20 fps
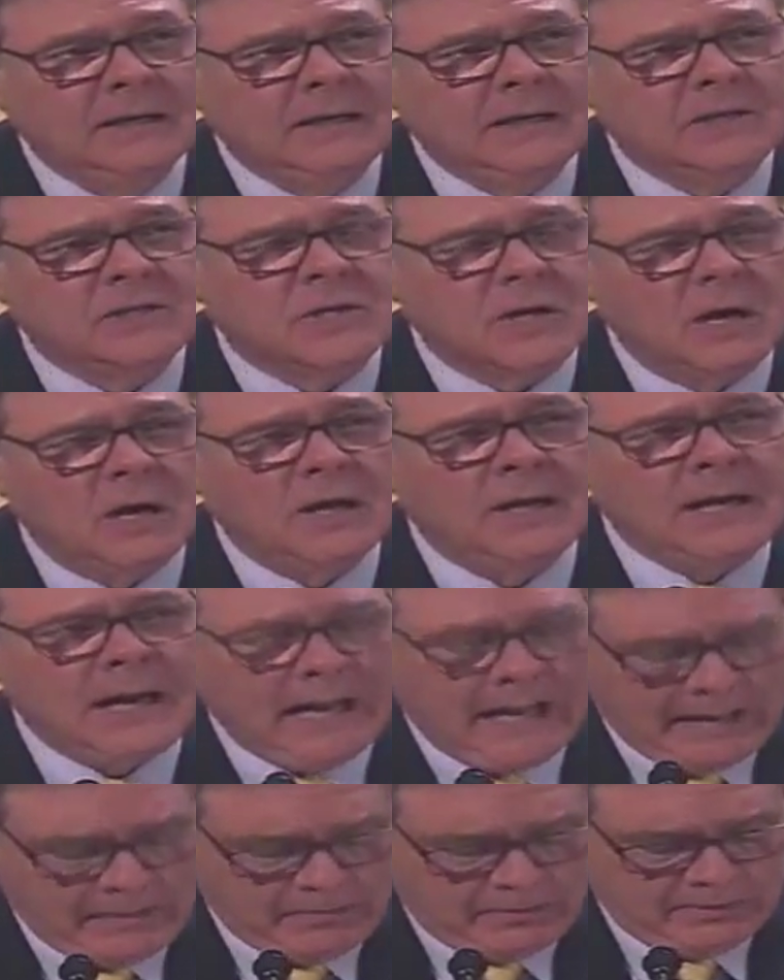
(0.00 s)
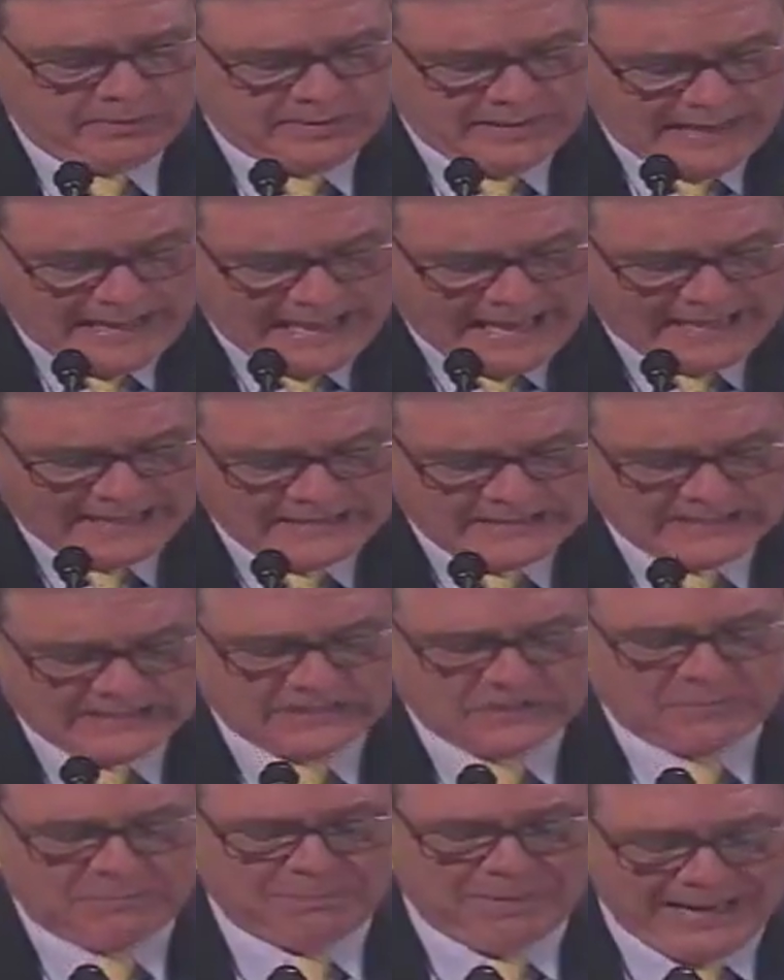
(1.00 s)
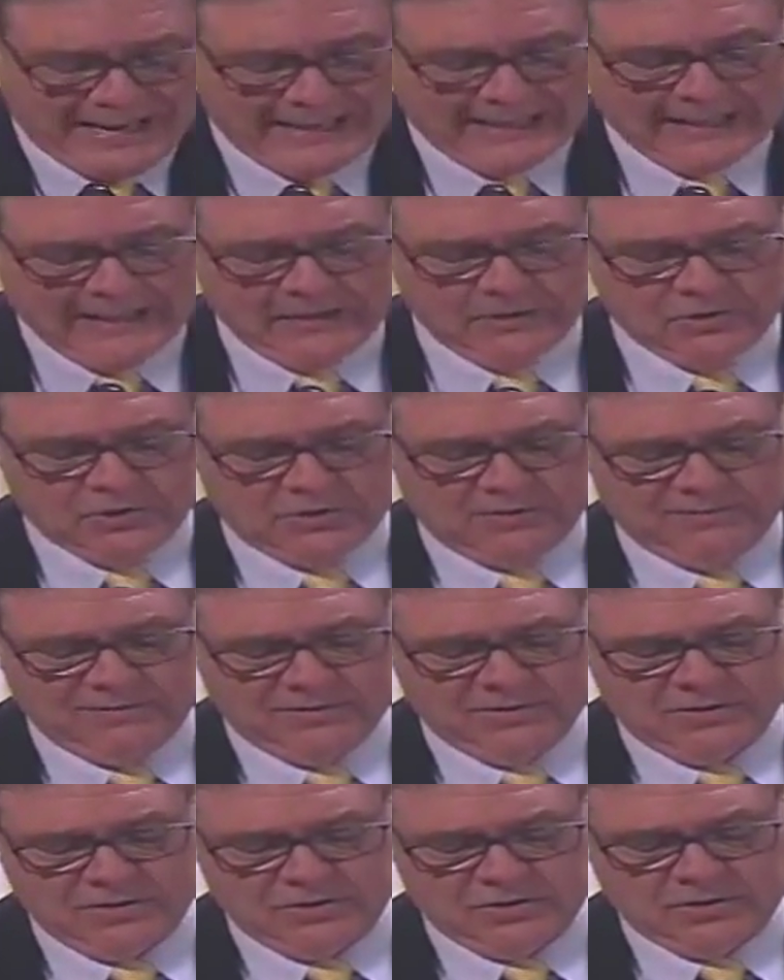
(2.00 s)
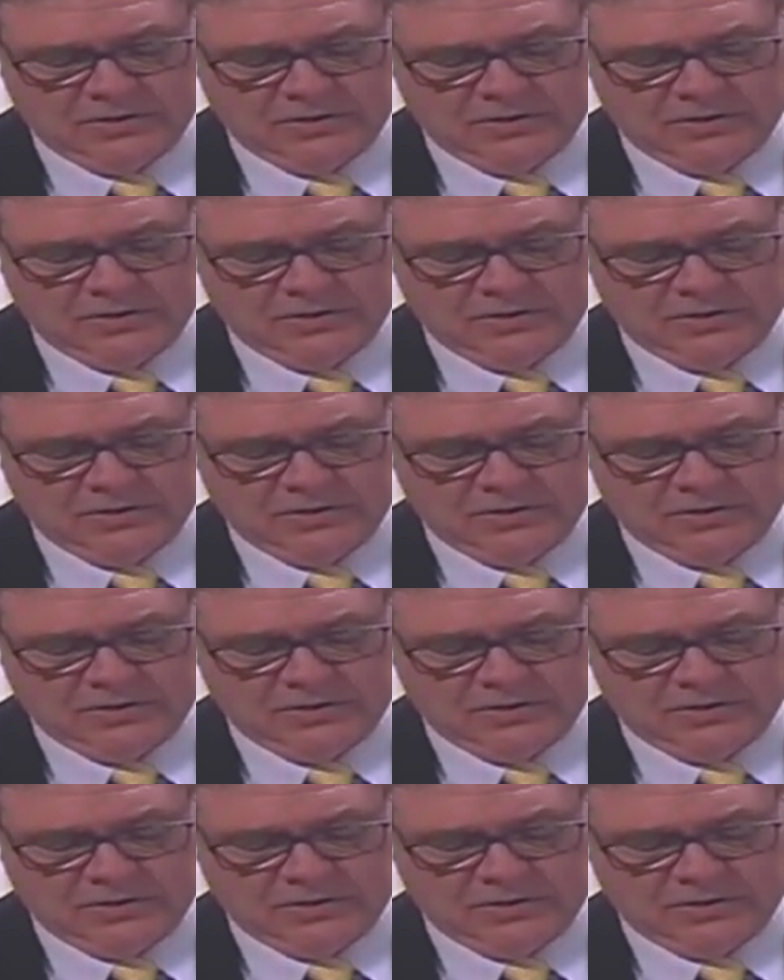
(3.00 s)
is unable to access banking services